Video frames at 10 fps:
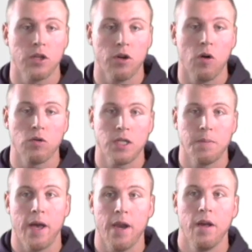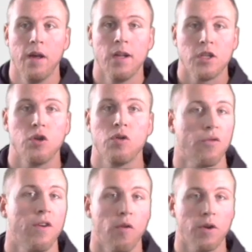So don't spend
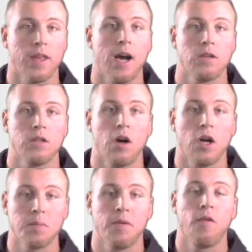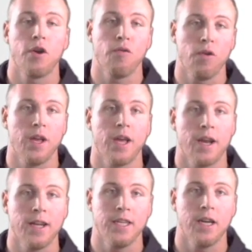$2,000, $3,000, $4,000 before you really get
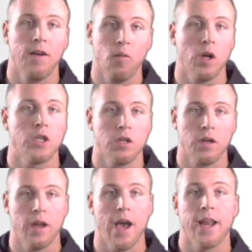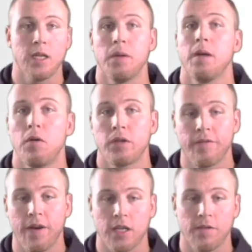an idea of which ad is being most
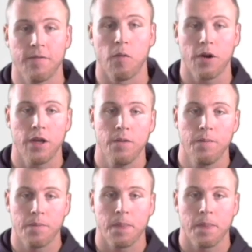effective for you.